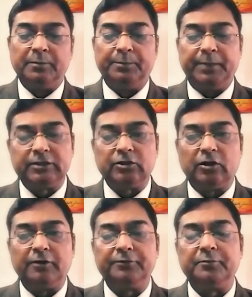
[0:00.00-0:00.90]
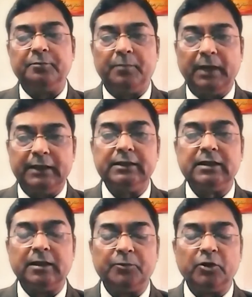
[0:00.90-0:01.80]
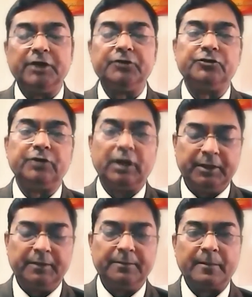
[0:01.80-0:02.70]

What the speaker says: place of multi-component therapy.